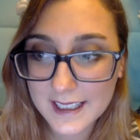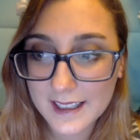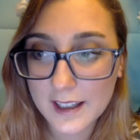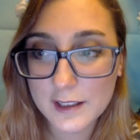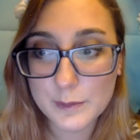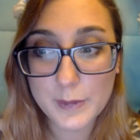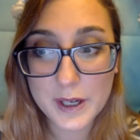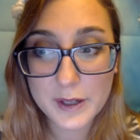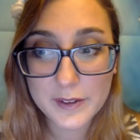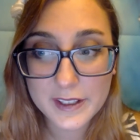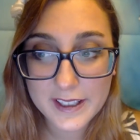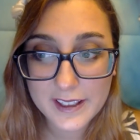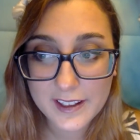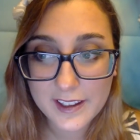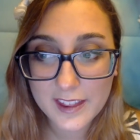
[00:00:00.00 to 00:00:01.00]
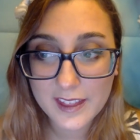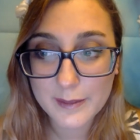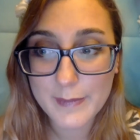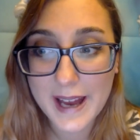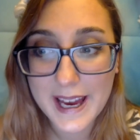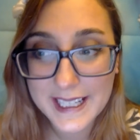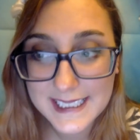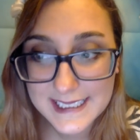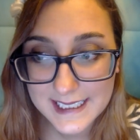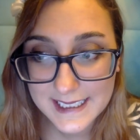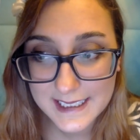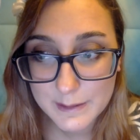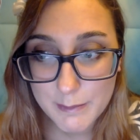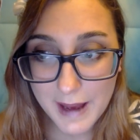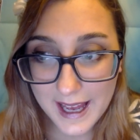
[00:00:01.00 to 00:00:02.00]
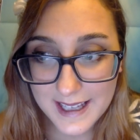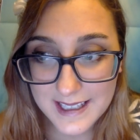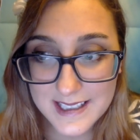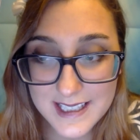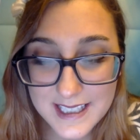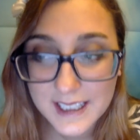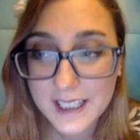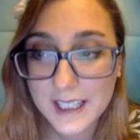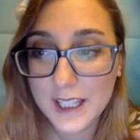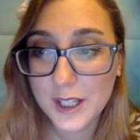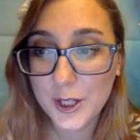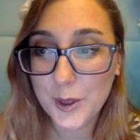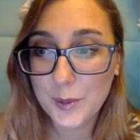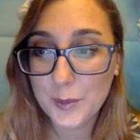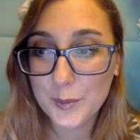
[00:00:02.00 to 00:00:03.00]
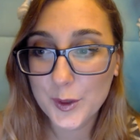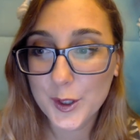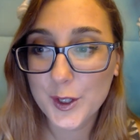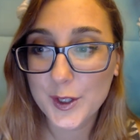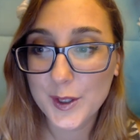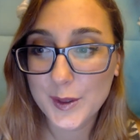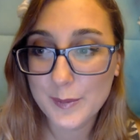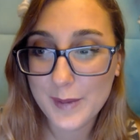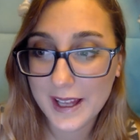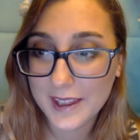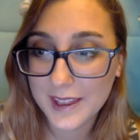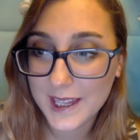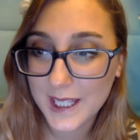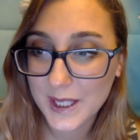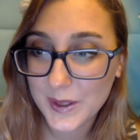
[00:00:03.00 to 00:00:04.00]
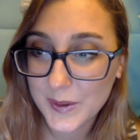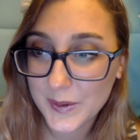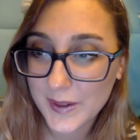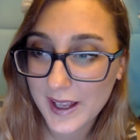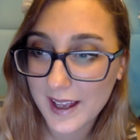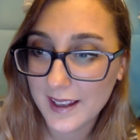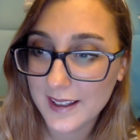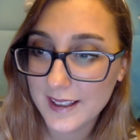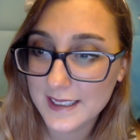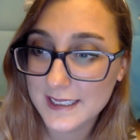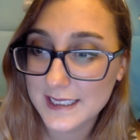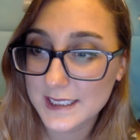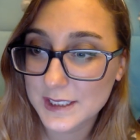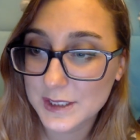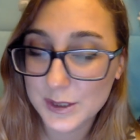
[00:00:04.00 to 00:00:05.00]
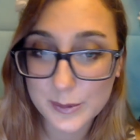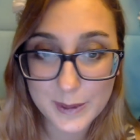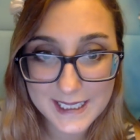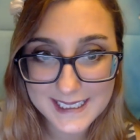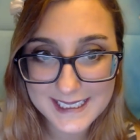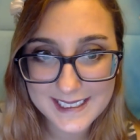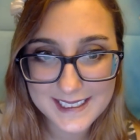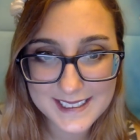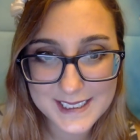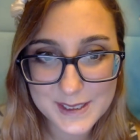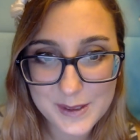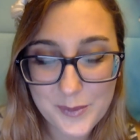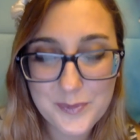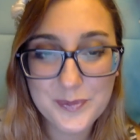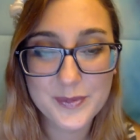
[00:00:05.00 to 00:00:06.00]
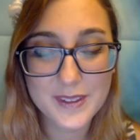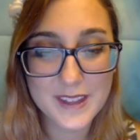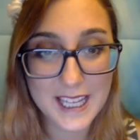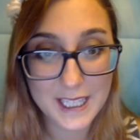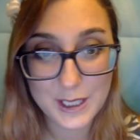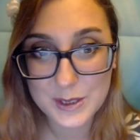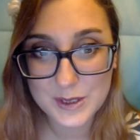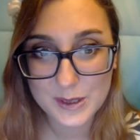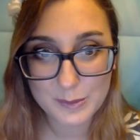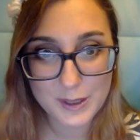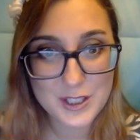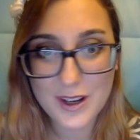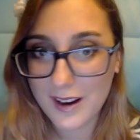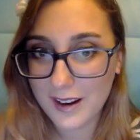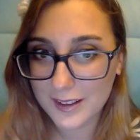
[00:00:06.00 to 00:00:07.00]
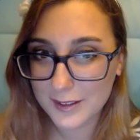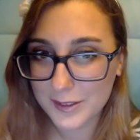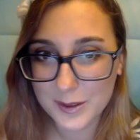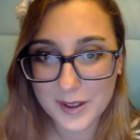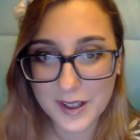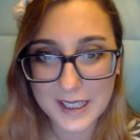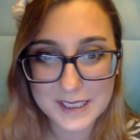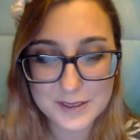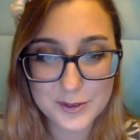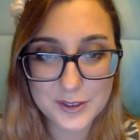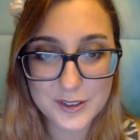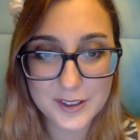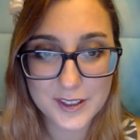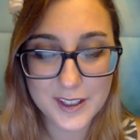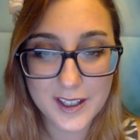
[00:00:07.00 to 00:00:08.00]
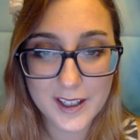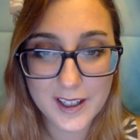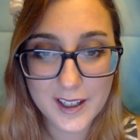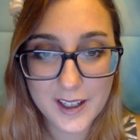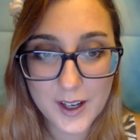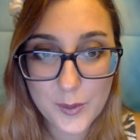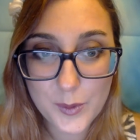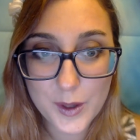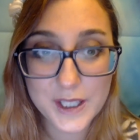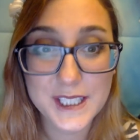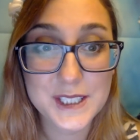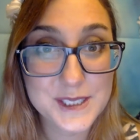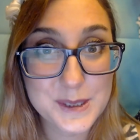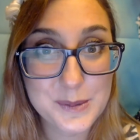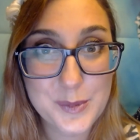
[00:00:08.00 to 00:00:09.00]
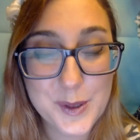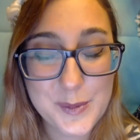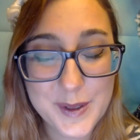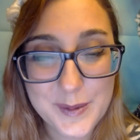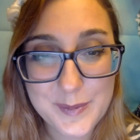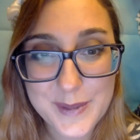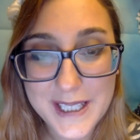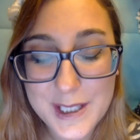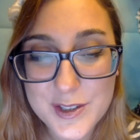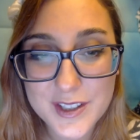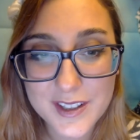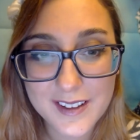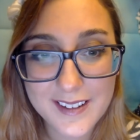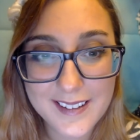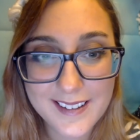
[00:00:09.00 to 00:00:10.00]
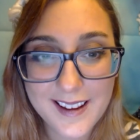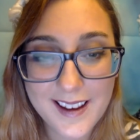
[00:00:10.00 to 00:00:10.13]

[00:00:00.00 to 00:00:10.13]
Meredith, Madison, Matt, Brooke, Matthew, and Sobasis. Thank you so much, all of you guys, for wanting to support me on Patreon.